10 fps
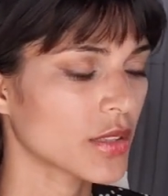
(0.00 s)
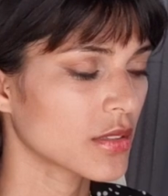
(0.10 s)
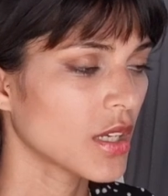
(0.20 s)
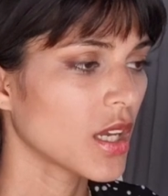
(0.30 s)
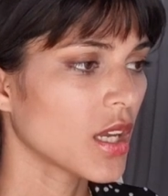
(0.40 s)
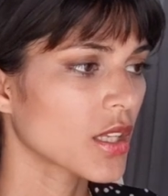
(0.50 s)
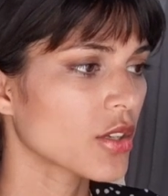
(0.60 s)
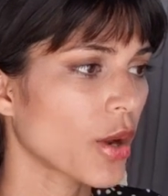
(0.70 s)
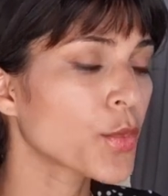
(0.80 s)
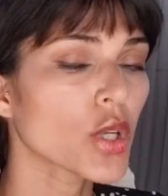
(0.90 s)
And,
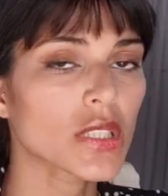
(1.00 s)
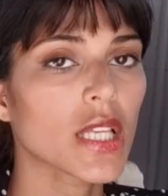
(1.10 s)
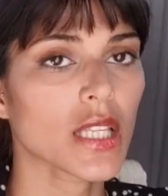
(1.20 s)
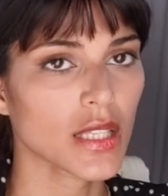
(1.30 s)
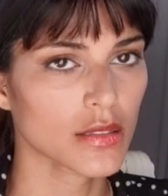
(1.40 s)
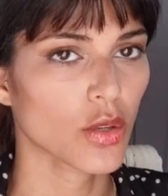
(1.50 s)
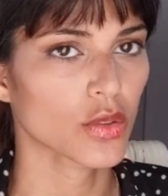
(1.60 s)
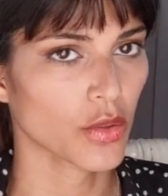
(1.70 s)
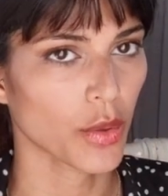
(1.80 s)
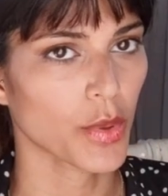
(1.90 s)
you know, I'm not saying that that's
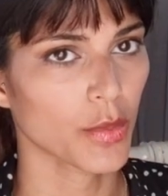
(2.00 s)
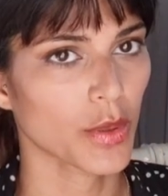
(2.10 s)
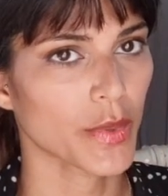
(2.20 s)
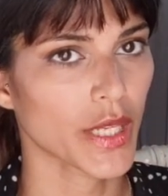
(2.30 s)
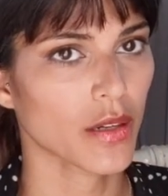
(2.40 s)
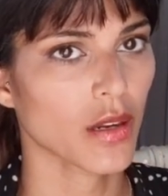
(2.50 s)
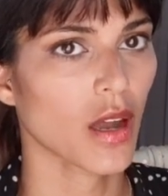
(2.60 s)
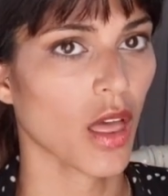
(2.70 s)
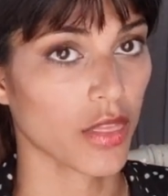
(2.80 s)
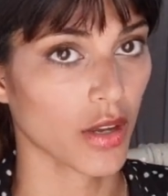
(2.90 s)
also a problem in
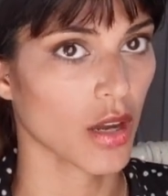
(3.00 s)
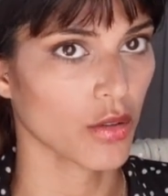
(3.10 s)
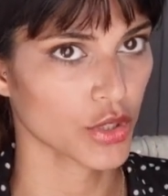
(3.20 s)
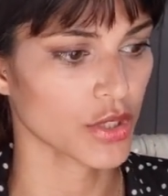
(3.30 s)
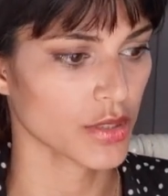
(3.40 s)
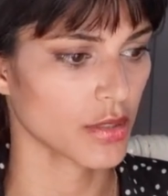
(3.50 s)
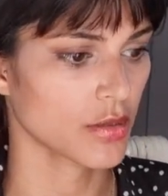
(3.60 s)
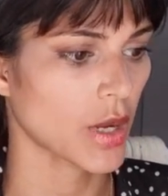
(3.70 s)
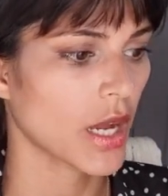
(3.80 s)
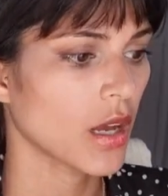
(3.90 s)
other cultures
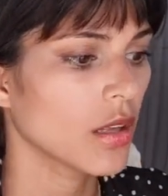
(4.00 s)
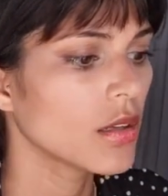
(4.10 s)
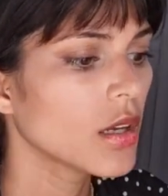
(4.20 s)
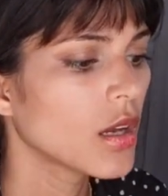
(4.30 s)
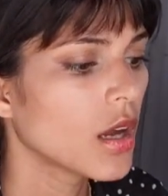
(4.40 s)
as well,